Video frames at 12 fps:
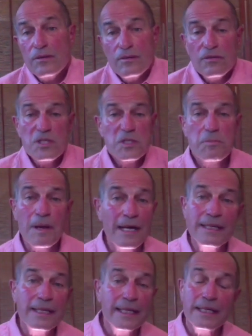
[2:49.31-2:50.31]

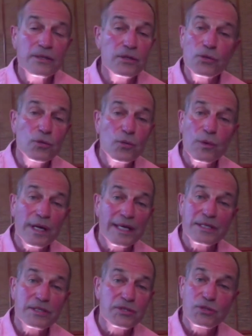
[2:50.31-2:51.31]
responding in new
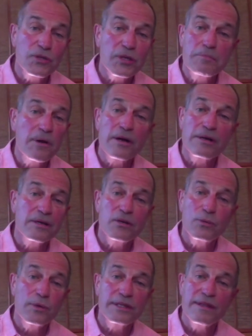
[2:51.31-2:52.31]
ways to your partner
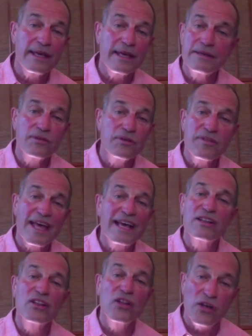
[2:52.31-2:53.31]
when they give you
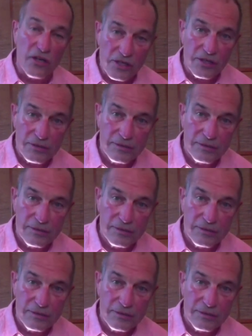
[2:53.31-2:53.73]
that look.